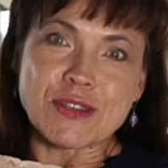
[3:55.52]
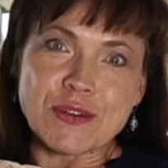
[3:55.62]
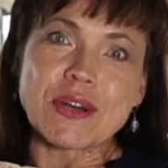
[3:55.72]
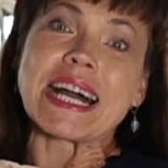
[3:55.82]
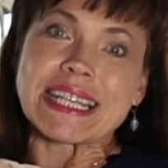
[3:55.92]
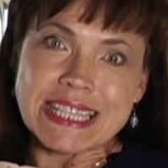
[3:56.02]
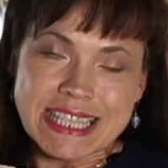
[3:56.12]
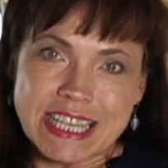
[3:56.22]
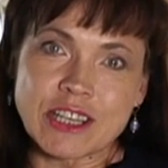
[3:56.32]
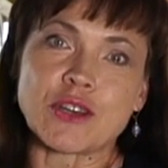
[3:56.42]
to
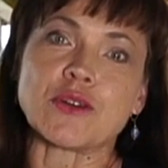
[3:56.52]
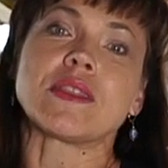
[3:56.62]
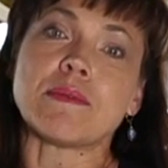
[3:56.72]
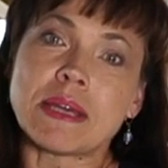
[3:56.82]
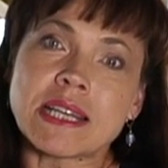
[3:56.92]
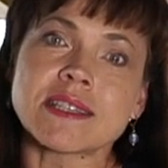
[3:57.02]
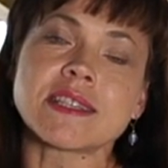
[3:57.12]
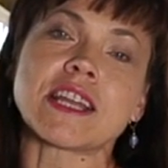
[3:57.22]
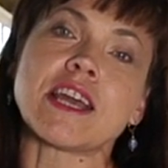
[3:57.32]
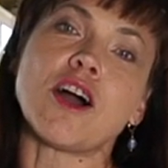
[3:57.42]
continue the
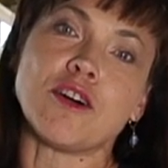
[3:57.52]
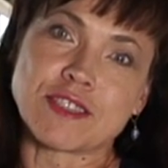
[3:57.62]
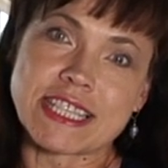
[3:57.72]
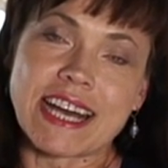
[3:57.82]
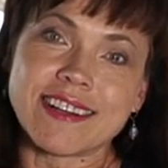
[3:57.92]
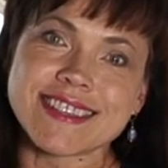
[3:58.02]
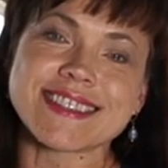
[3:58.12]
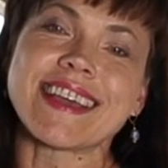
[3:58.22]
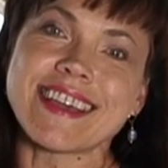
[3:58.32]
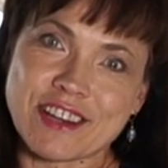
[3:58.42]
ministry of Talsi